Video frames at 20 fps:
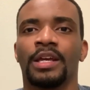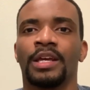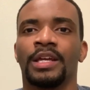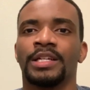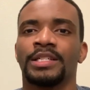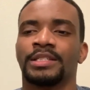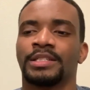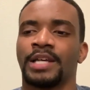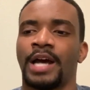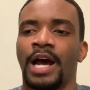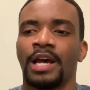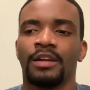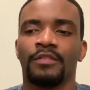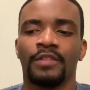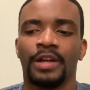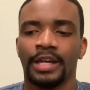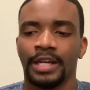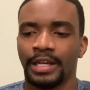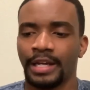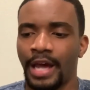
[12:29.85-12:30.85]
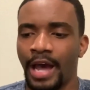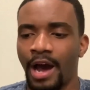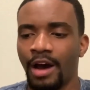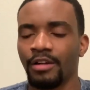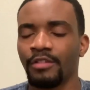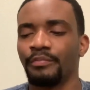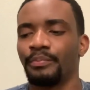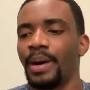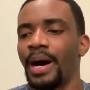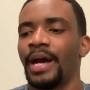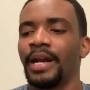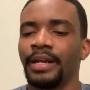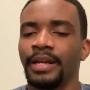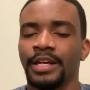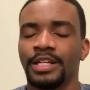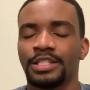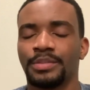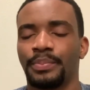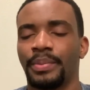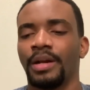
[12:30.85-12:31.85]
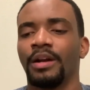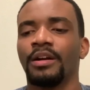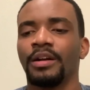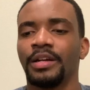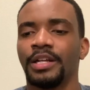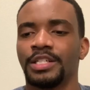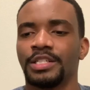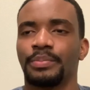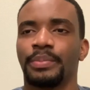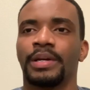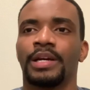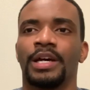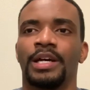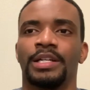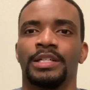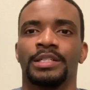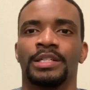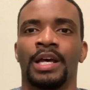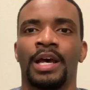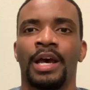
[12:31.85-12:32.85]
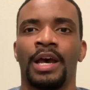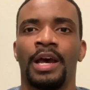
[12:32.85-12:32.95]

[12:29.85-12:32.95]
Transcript: And it's kind of like an out of body experience because